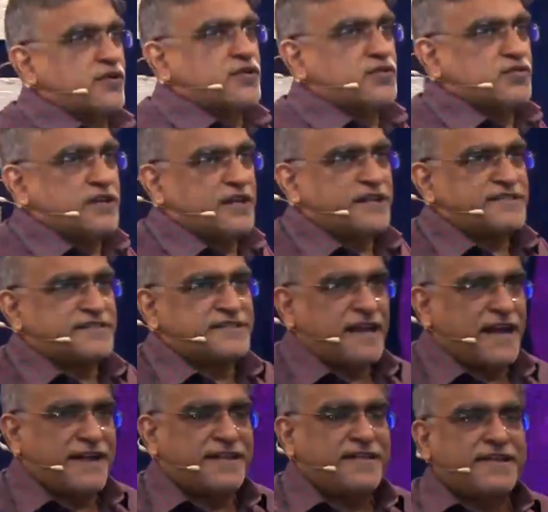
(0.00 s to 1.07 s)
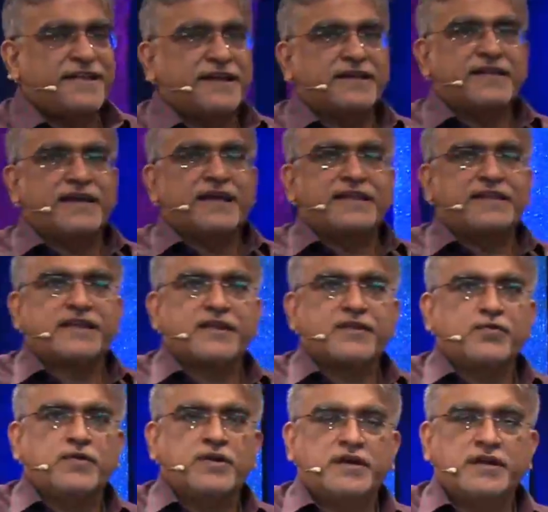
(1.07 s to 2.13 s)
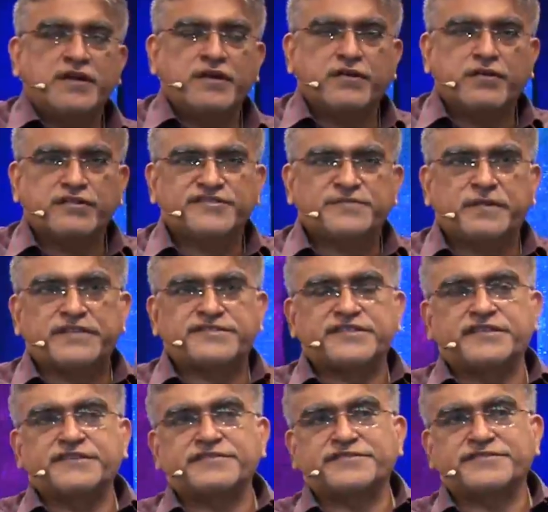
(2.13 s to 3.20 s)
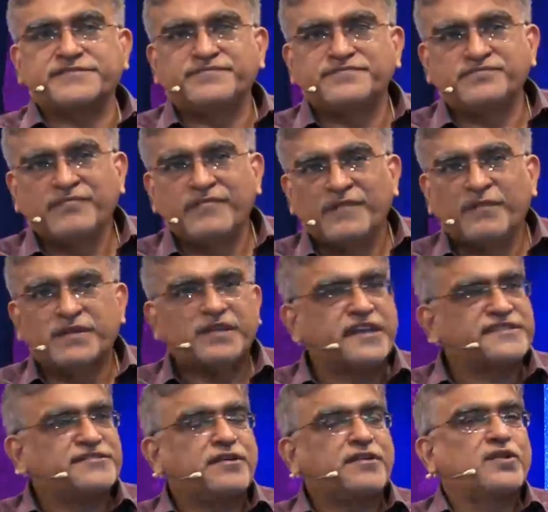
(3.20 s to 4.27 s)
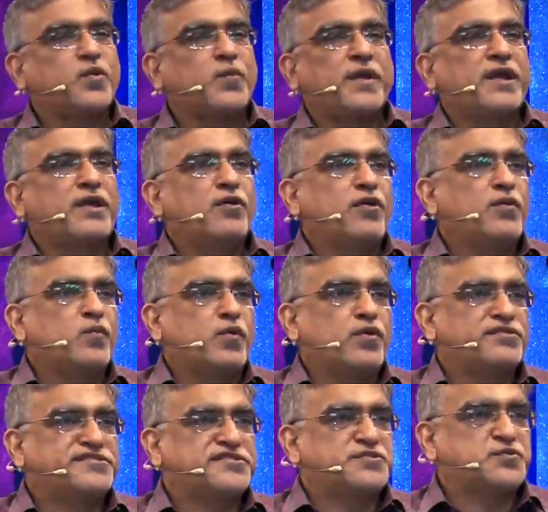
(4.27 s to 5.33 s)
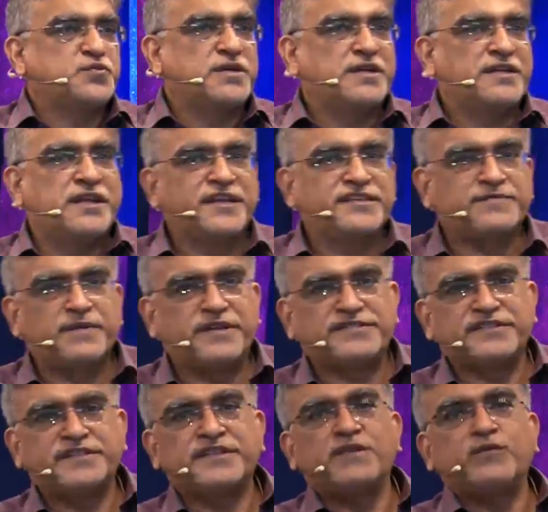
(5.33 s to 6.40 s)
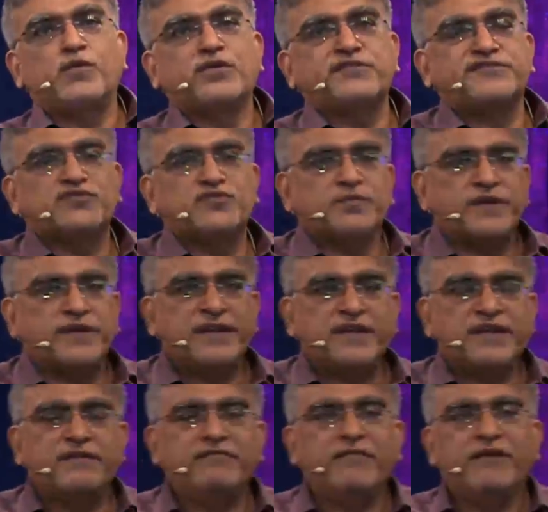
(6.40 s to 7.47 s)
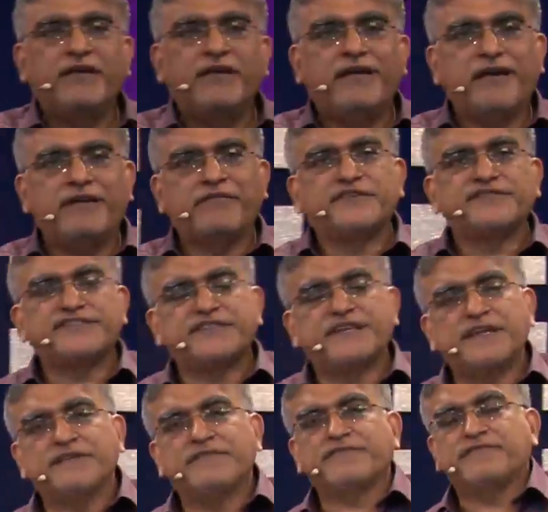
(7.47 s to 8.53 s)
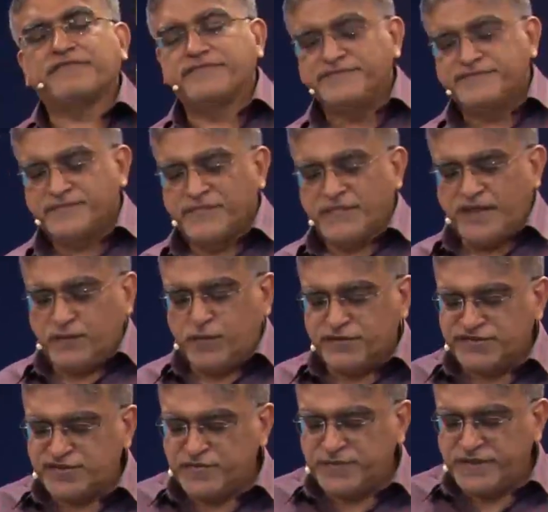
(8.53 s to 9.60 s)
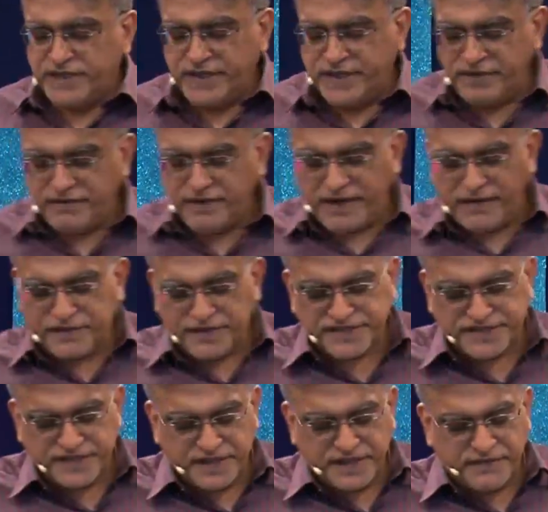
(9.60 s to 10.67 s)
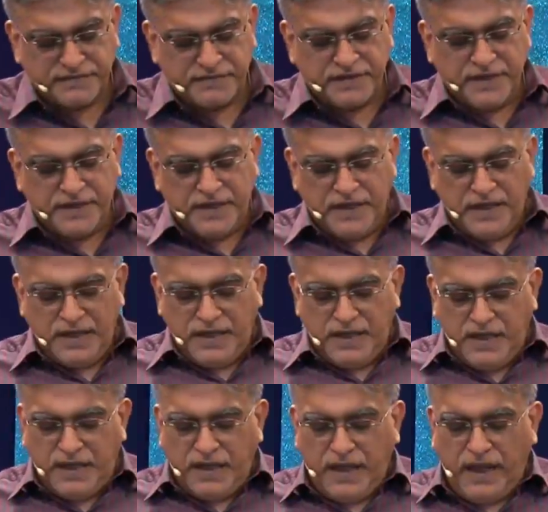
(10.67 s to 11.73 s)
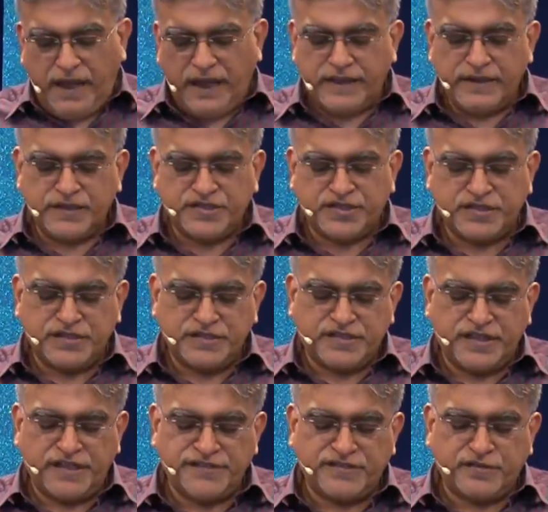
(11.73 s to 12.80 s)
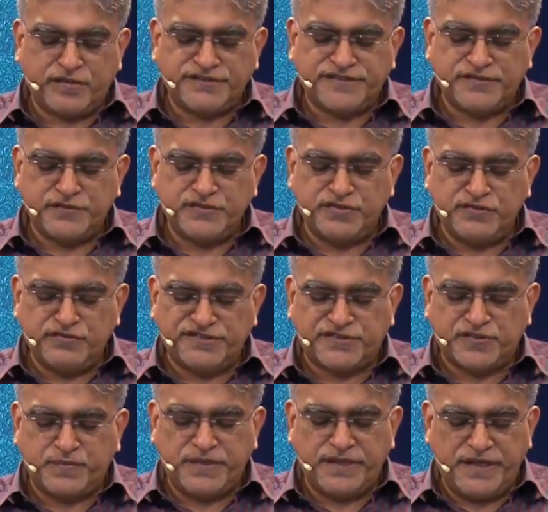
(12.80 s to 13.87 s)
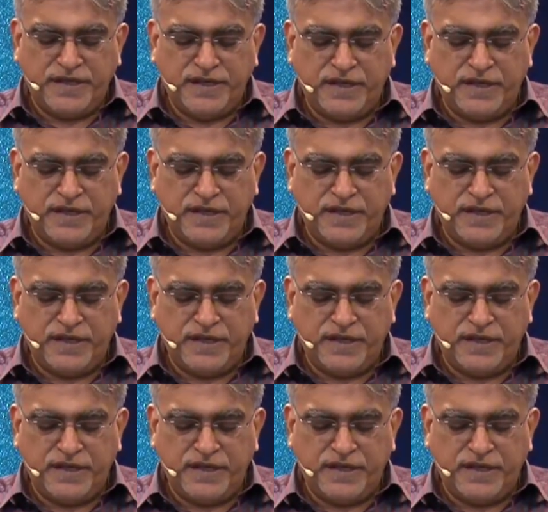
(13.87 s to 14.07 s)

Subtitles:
to do this, that, and the other, and then you earn God's blessings. But that's not the way God wants you to earn his blessing. He wants you to believe and receive. He wants you to believe and receive. And the church has got so used to